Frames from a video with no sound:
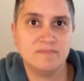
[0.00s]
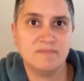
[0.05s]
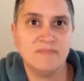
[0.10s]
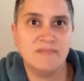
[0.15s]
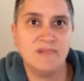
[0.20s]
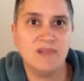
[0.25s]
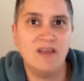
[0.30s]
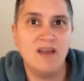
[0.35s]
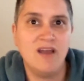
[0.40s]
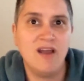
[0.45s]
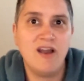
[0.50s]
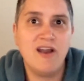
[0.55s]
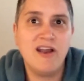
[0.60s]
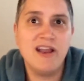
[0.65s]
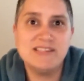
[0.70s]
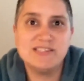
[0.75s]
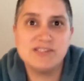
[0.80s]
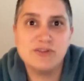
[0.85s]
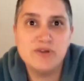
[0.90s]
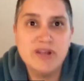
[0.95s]
All
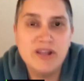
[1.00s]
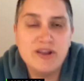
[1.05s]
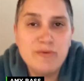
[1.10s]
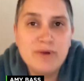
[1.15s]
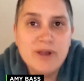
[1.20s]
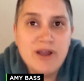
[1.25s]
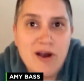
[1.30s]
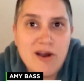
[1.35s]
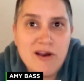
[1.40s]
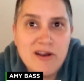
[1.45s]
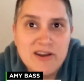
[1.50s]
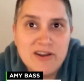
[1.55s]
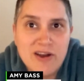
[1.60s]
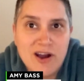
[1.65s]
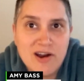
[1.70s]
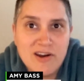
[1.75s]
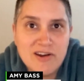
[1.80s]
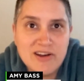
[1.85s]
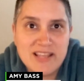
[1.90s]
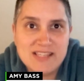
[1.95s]
right, so here we are in
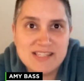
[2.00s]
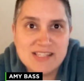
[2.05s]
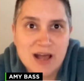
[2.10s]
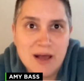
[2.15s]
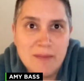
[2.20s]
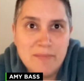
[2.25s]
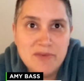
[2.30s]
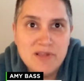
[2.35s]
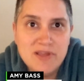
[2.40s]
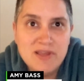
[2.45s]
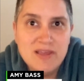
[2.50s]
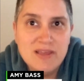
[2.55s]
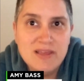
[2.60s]
Docker Desktop.